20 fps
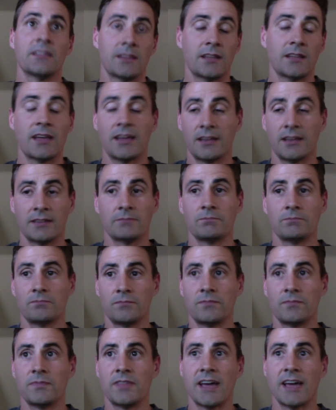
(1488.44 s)
and
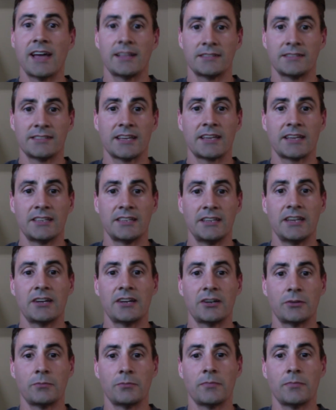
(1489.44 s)
that second
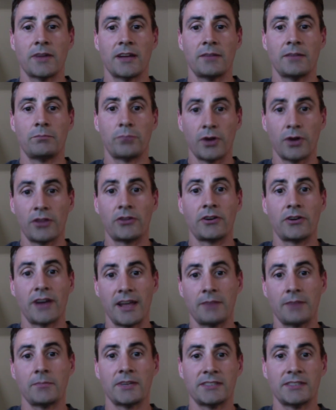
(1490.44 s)
year, my brother
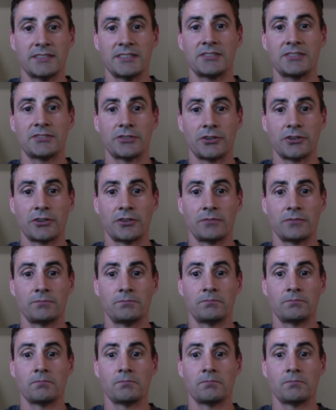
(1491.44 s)
and my sister